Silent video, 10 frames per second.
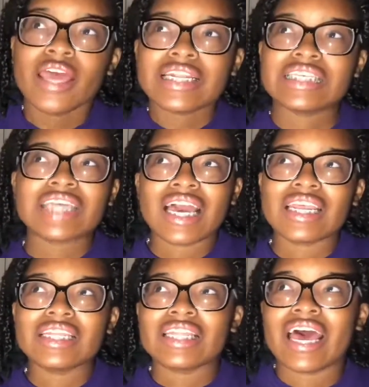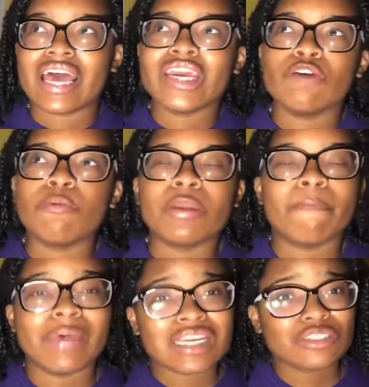decided that it would be
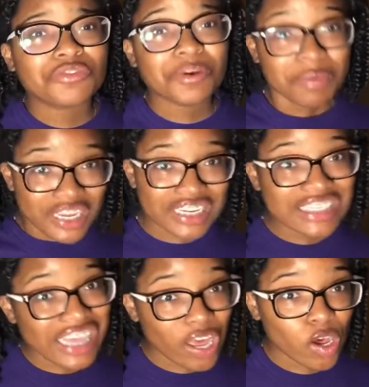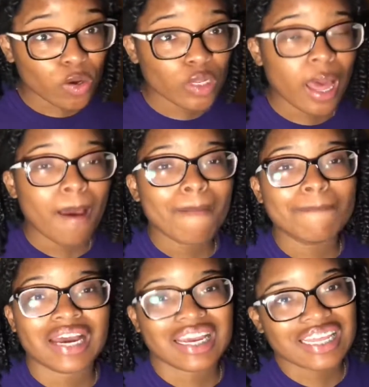best for me to tell
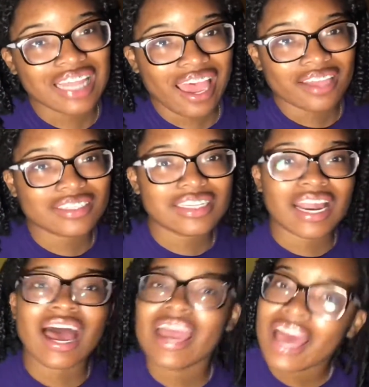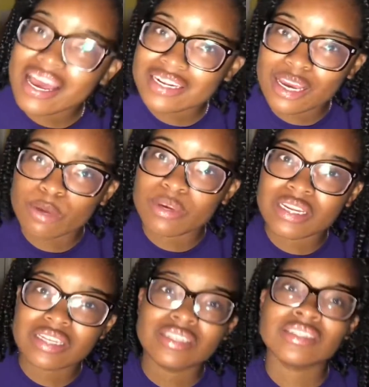my class that I had
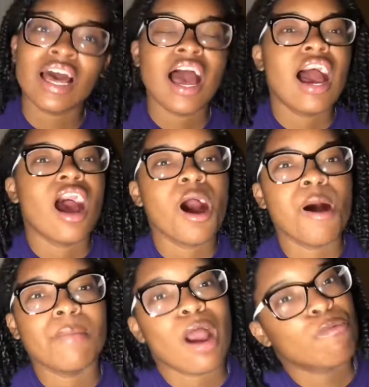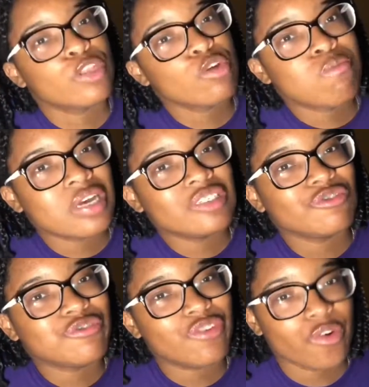diabetes. I really wasn't
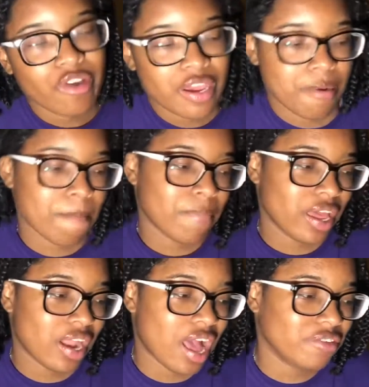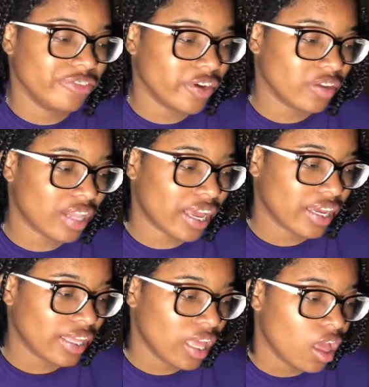for it, but I felt like